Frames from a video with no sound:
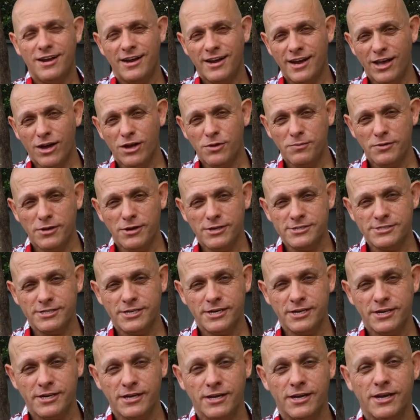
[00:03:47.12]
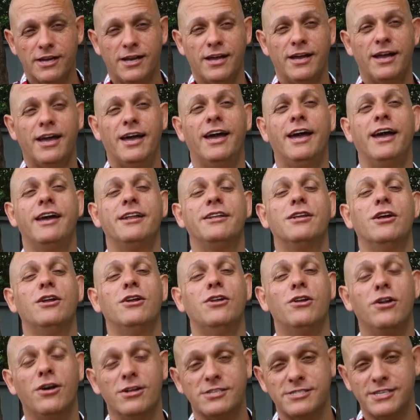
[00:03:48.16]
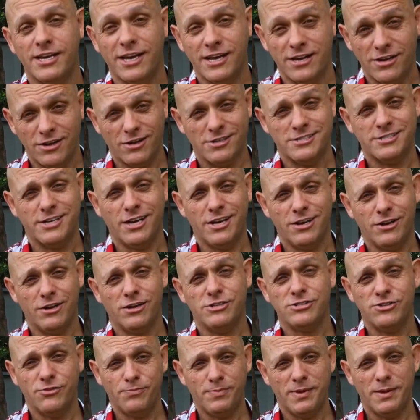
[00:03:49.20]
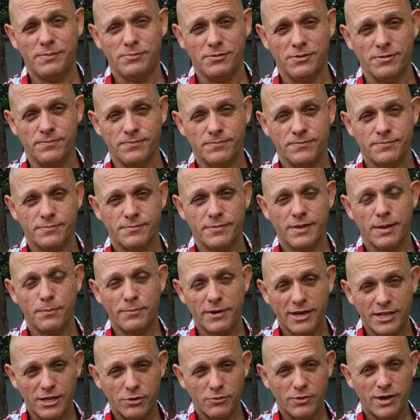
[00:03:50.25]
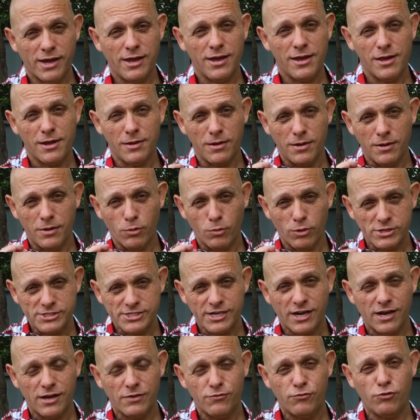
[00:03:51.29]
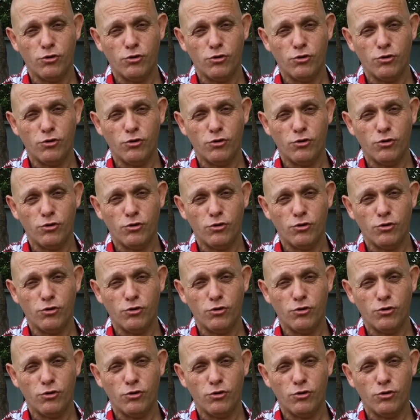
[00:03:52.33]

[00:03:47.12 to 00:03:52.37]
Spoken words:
loud music, and lots and lots and lots of people. By the way, watch out